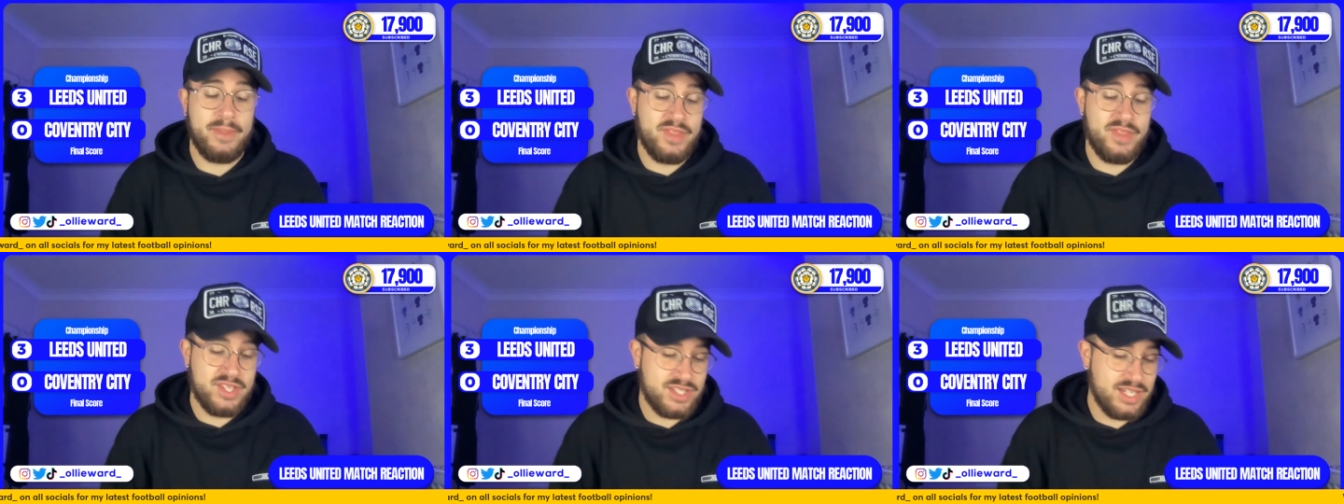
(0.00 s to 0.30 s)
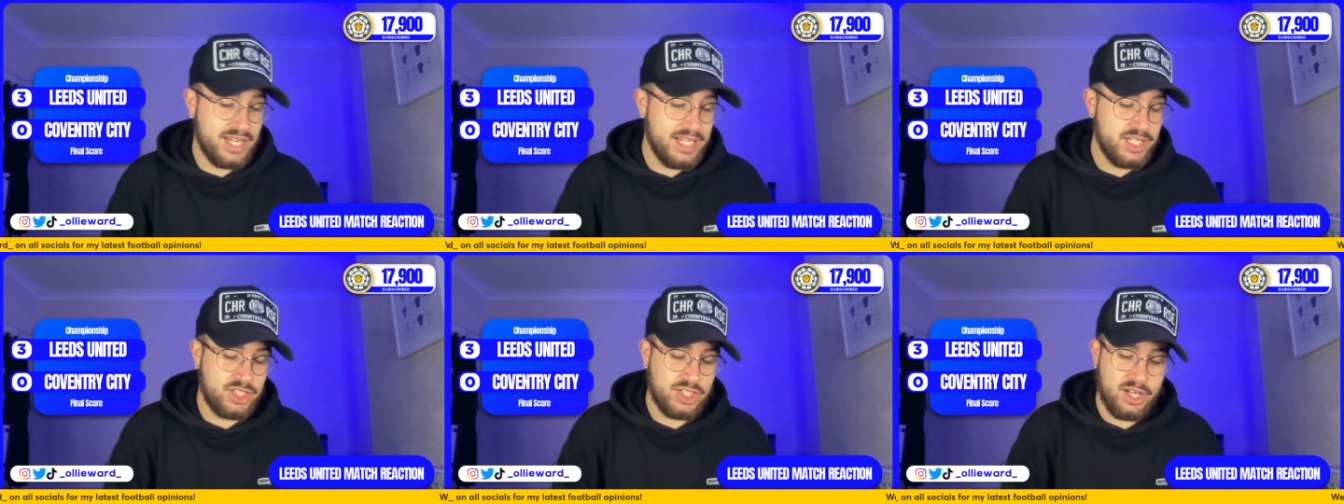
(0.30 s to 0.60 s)
But this
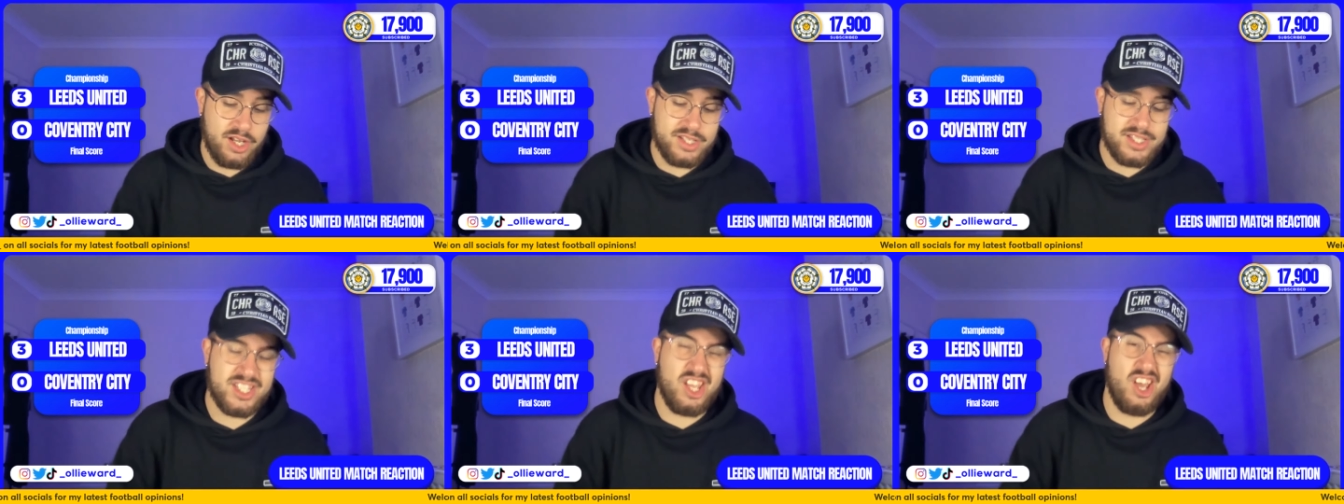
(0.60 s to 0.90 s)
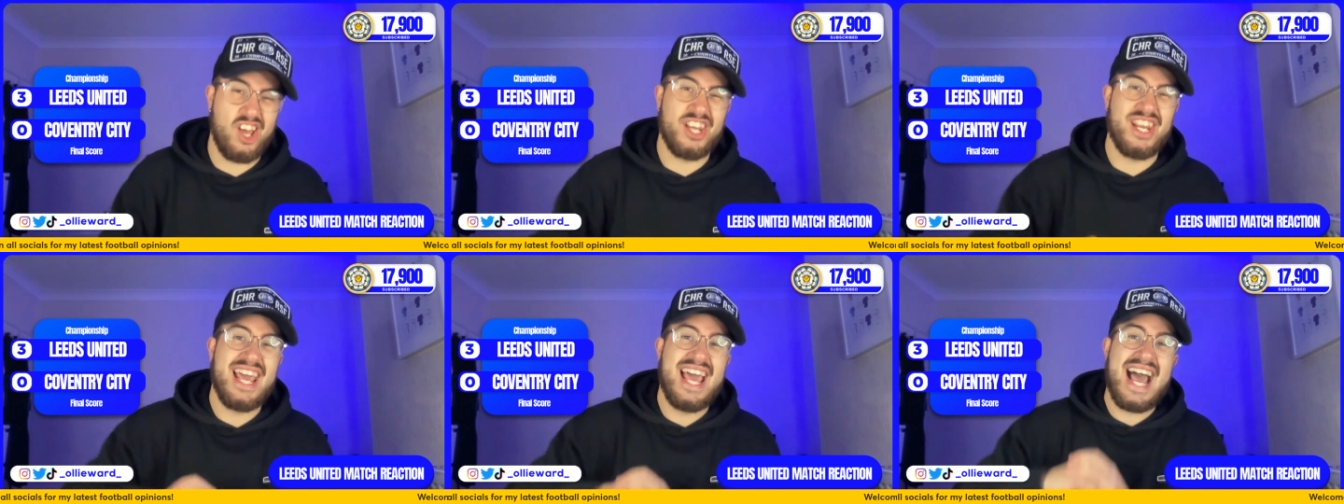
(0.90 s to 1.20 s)
Leeds United
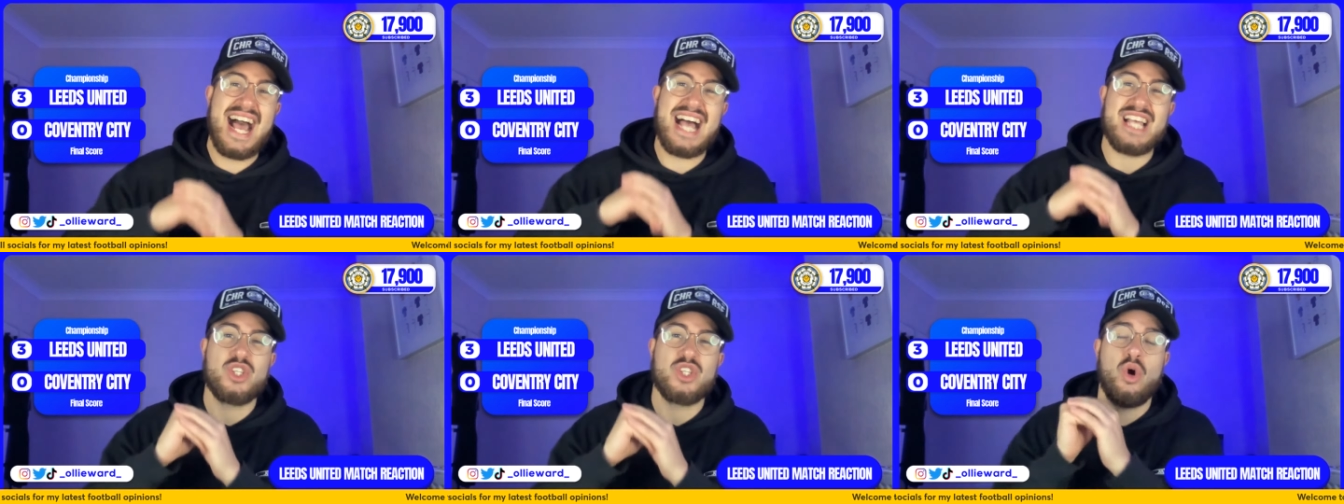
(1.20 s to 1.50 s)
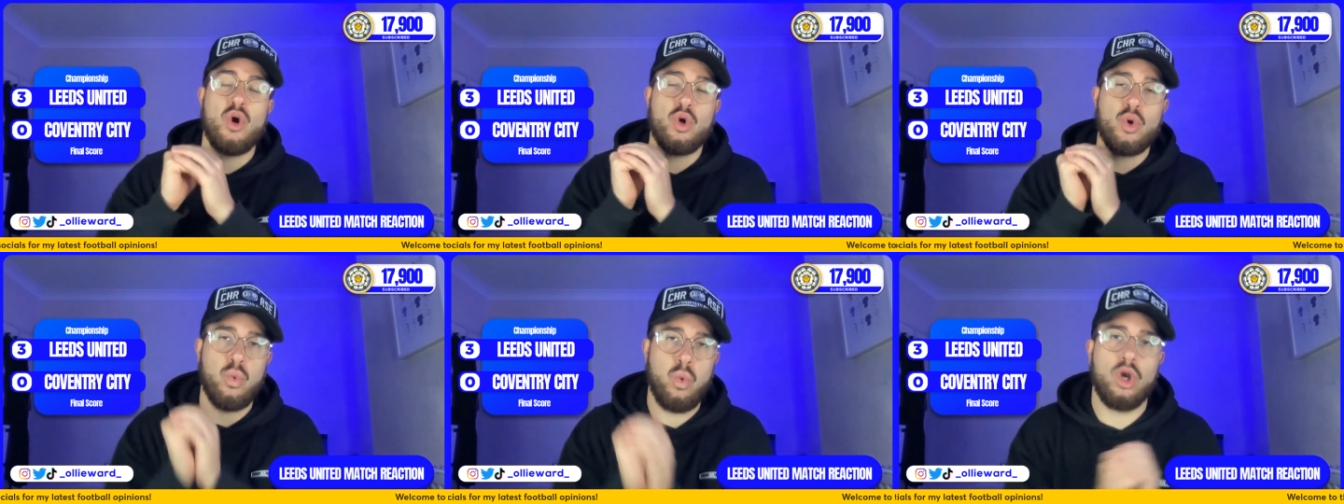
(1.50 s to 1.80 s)
side has
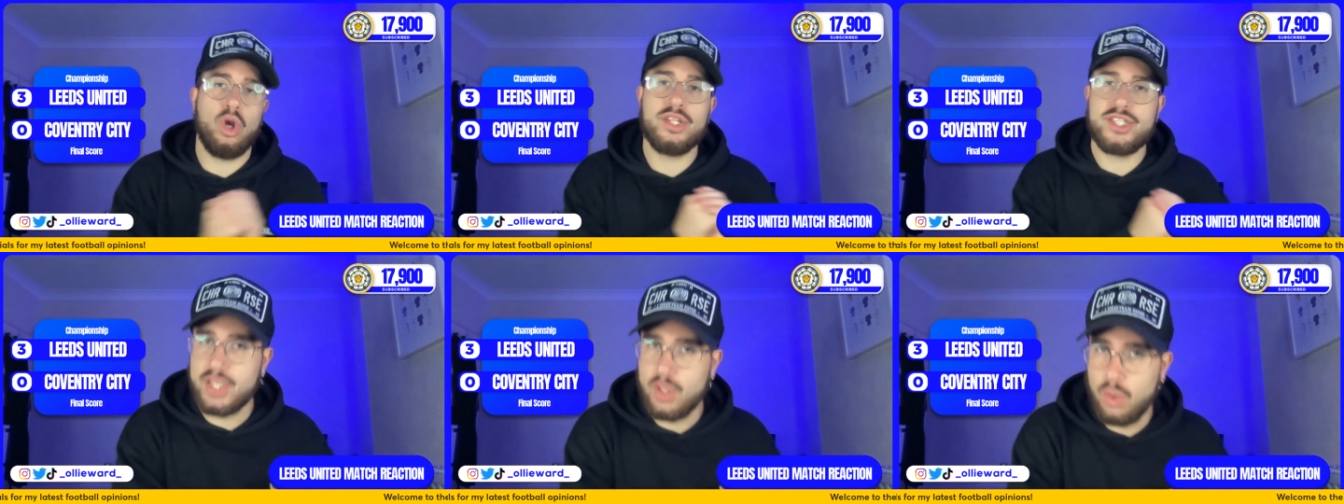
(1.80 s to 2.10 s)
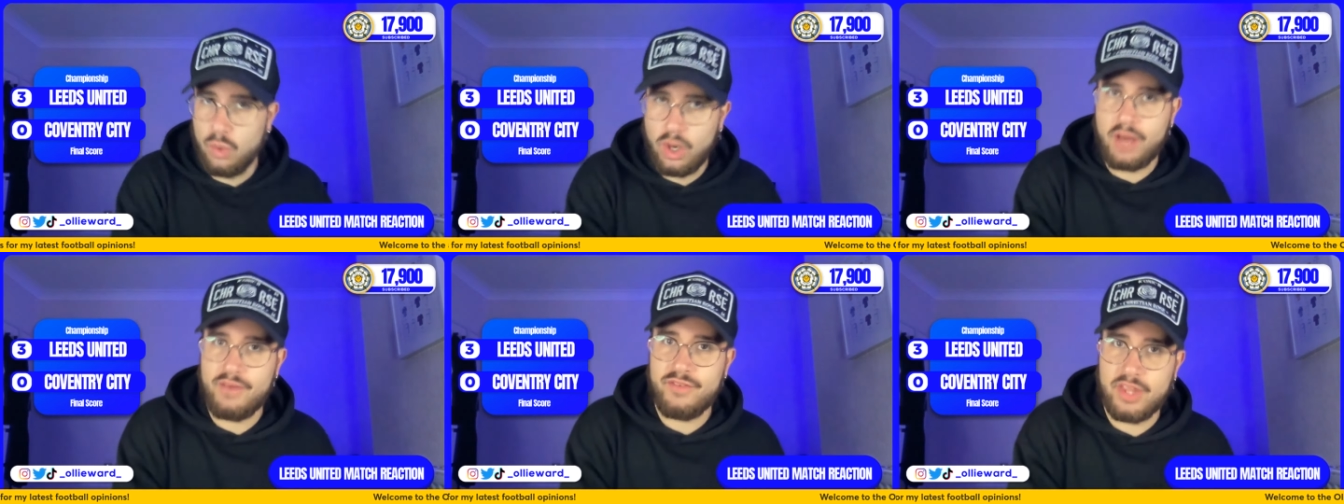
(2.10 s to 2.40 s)
got quality
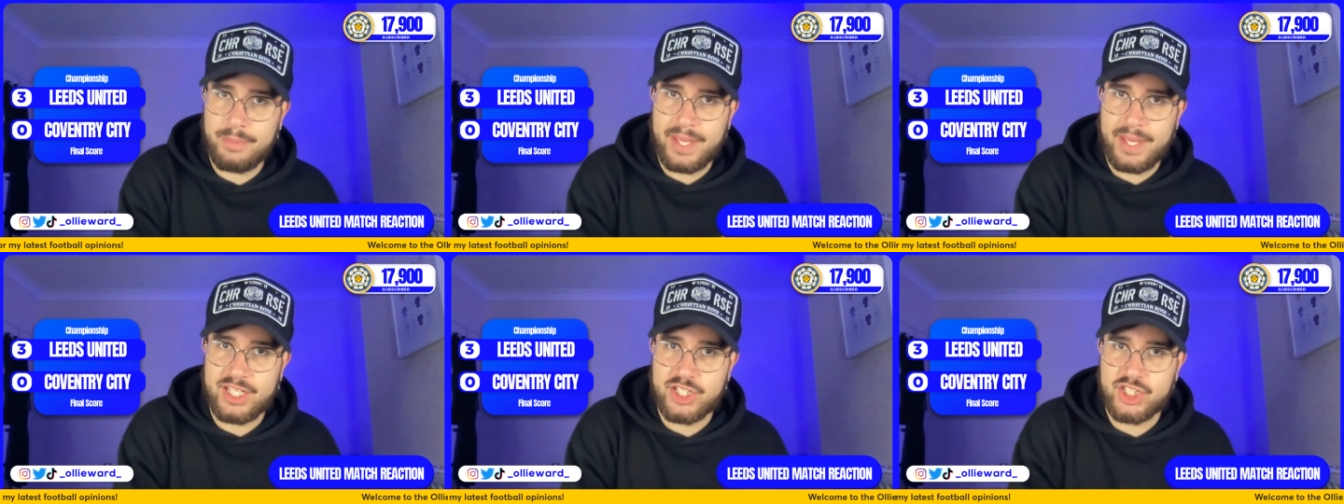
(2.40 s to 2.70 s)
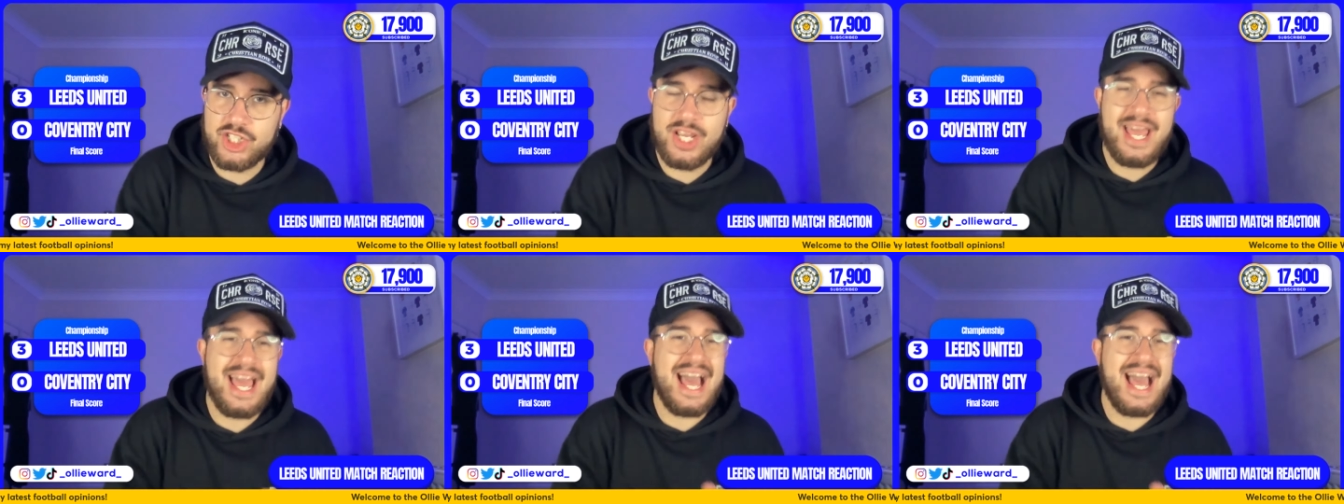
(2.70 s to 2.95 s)
all over the pitch.